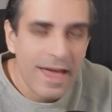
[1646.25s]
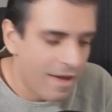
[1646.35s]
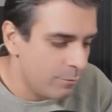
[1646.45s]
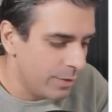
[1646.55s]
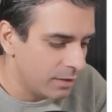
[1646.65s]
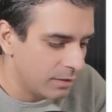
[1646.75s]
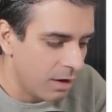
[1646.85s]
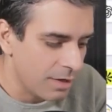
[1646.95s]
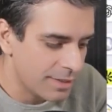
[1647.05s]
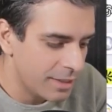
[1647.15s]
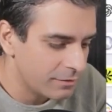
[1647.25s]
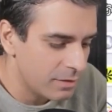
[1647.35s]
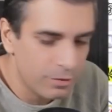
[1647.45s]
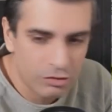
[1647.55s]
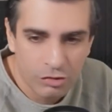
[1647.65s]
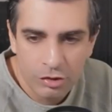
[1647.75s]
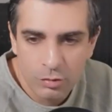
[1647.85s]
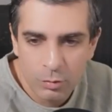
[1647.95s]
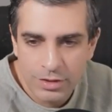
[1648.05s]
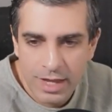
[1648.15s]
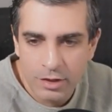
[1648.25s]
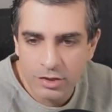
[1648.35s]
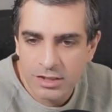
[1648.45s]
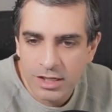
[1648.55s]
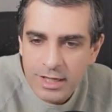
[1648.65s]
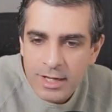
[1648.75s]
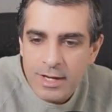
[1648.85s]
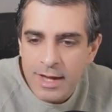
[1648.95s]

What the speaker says: have built ourselves. Let me show you what that looks like.